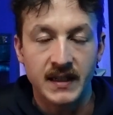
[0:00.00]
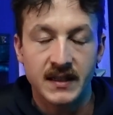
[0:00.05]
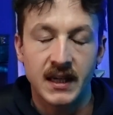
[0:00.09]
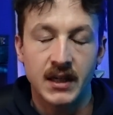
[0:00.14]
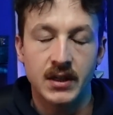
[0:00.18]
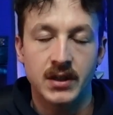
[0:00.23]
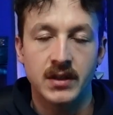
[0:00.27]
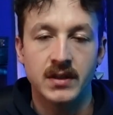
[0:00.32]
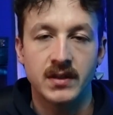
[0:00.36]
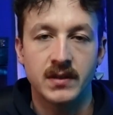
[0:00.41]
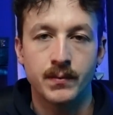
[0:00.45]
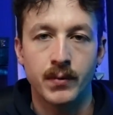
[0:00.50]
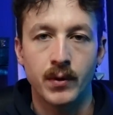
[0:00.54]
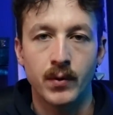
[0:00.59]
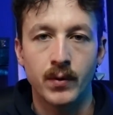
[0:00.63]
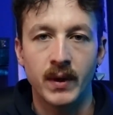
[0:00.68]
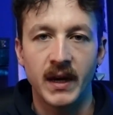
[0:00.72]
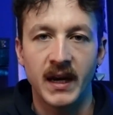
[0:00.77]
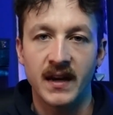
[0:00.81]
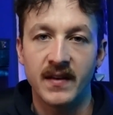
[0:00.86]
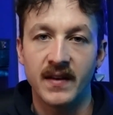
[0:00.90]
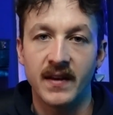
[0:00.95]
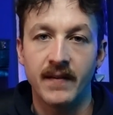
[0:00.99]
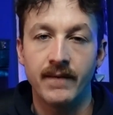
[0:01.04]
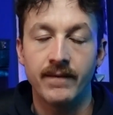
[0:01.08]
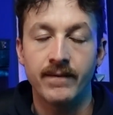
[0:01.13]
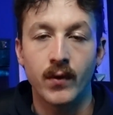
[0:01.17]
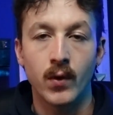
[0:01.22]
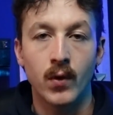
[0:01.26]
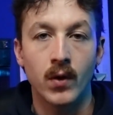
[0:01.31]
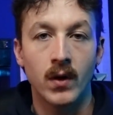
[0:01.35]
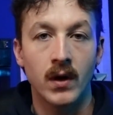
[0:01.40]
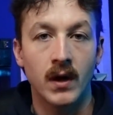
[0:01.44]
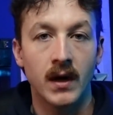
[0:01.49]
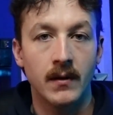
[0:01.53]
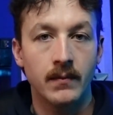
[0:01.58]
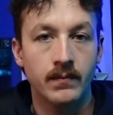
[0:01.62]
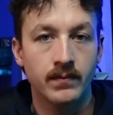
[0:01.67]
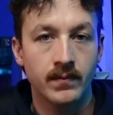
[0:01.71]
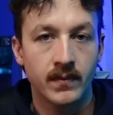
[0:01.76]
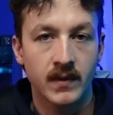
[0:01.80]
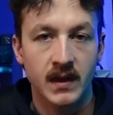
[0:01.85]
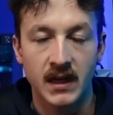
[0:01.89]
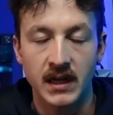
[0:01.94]
sessions per week and then
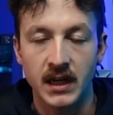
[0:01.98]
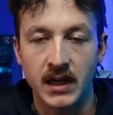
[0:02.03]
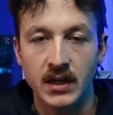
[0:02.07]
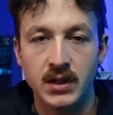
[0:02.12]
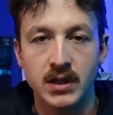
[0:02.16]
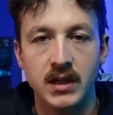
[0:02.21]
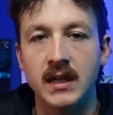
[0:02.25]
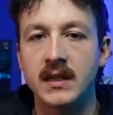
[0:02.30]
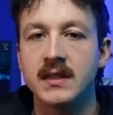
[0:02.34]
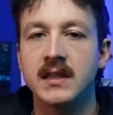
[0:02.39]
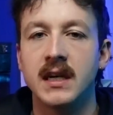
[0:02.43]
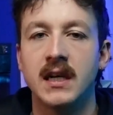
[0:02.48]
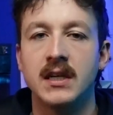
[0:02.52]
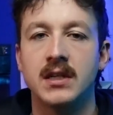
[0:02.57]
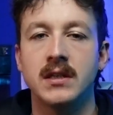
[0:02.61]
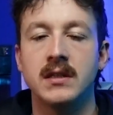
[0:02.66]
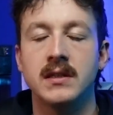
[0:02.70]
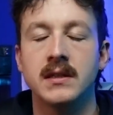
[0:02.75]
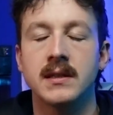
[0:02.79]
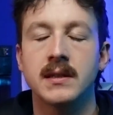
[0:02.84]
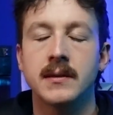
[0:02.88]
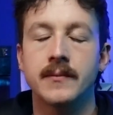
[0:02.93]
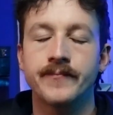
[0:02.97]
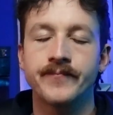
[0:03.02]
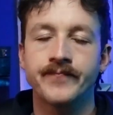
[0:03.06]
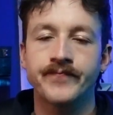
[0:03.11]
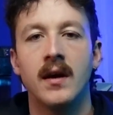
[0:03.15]
4 conditioning sessions.